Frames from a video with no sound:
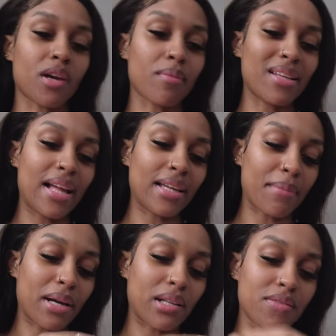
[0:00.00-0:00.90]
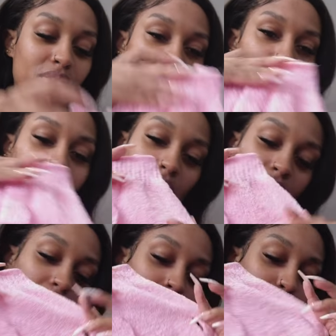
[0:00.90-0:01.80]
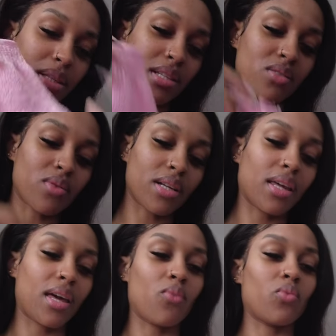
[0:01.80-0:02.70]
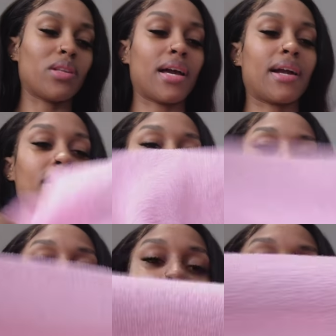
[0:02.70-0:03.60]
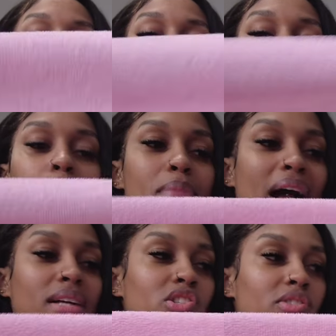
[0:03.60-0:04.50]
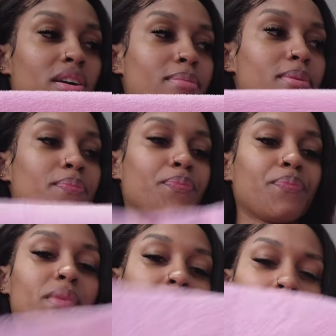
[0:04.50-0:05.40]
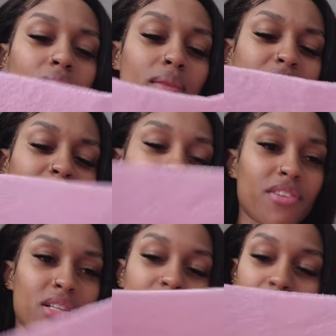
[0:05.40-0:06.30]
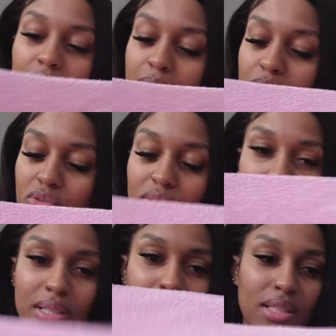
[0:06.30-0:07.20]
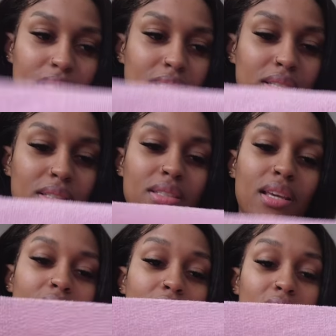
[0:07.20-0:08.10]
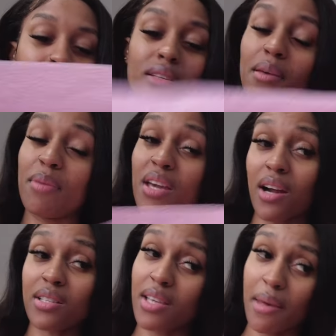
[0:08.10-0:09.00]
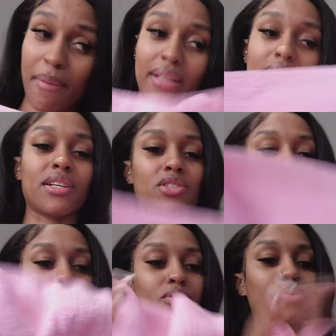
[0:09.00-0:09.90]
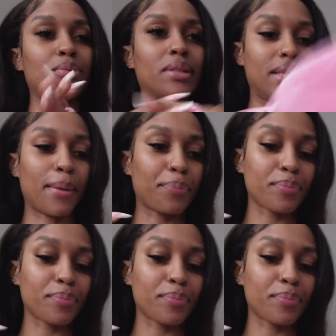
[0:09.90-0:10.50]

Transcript: Normally I get my gloves from Target, but this one came with like a back scrub. This is my first time owning one of these, and it'd be hard to get back there, so yep.